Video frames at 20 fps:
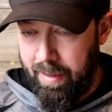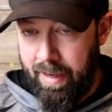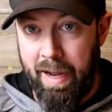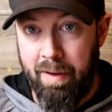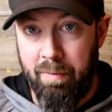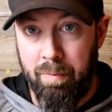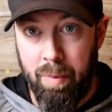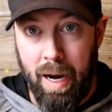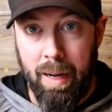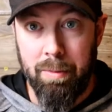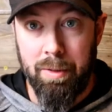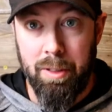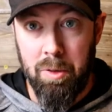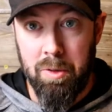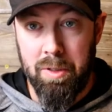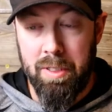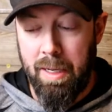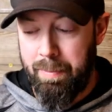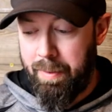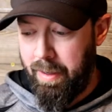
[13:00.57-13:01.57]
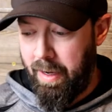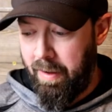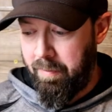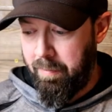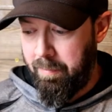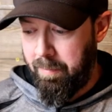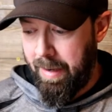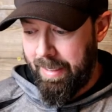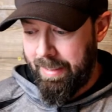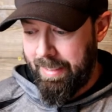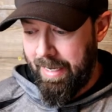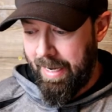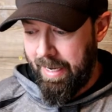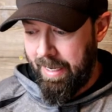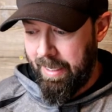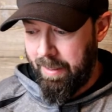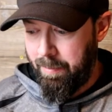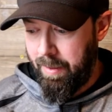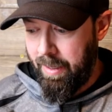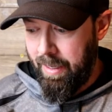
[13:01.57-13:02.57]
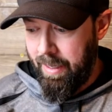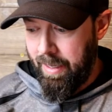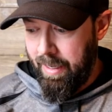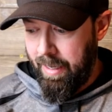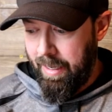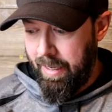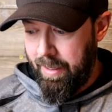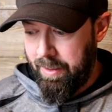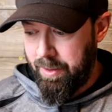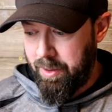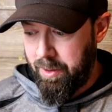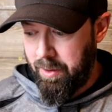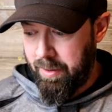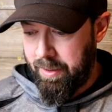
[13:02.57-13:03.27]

I've probably used up enough of my time and as you